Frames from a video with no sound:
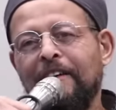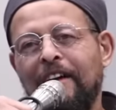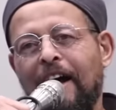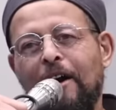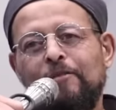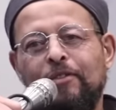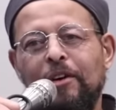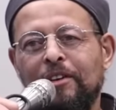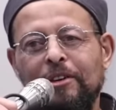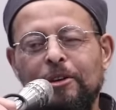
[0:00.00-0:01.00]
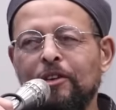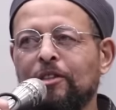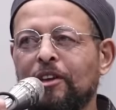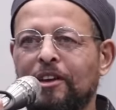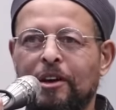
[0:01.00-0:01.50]
I flunked
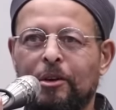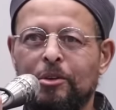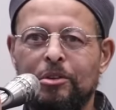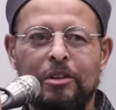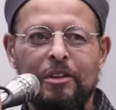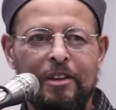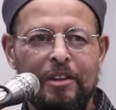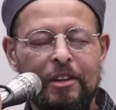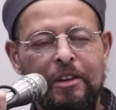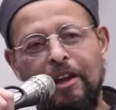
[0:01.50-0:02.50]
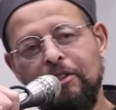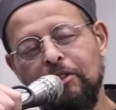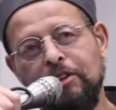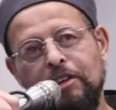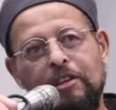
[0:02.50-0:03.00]
everything else. And
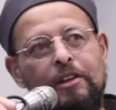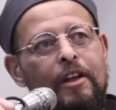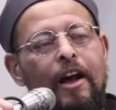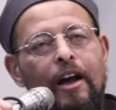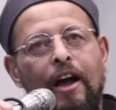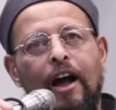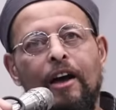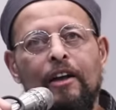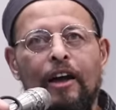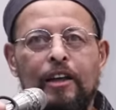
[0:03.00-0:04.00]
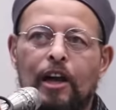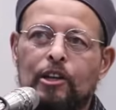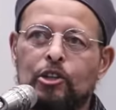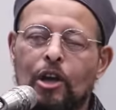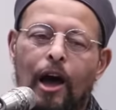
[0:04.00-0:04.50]
then I got a
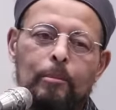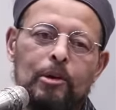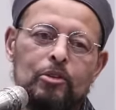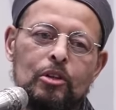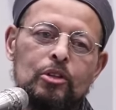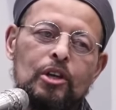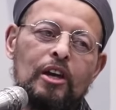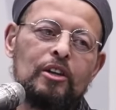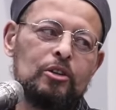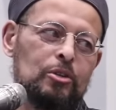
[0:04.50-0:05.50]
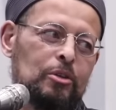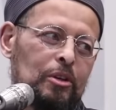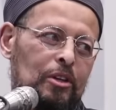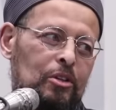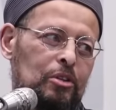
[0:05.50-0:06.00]
job as a janitor at
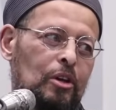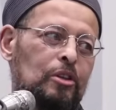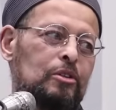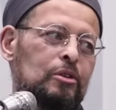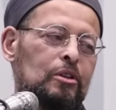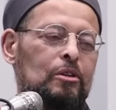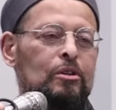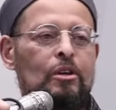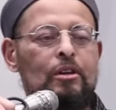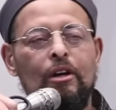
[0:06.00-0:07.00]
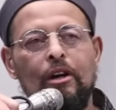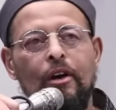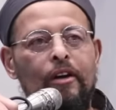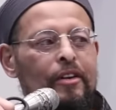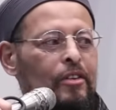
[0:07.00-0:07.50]

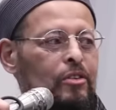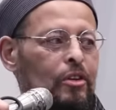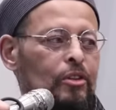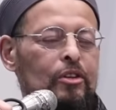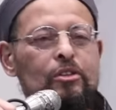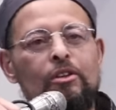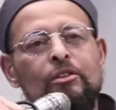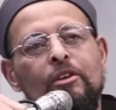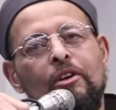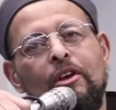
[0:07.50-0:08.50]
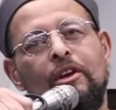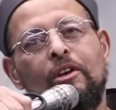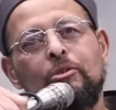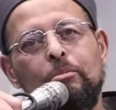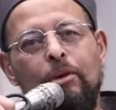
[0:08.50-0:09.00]
Southington.
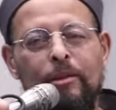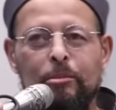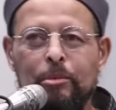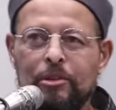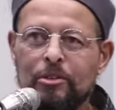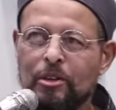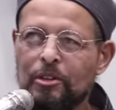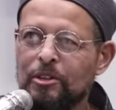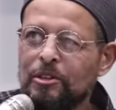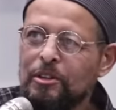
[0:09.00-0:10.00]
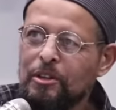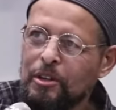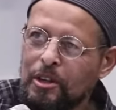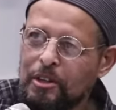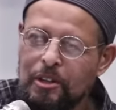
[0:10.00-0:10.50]
You've probably been to Southington,
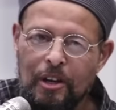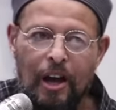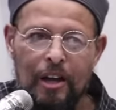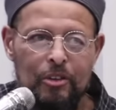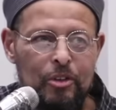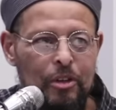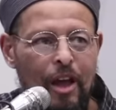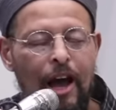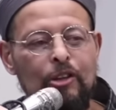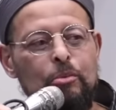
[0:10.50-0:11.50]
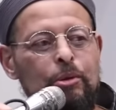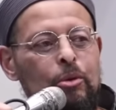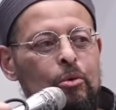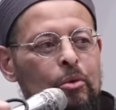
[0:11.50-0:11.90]
Connecticut Hospital.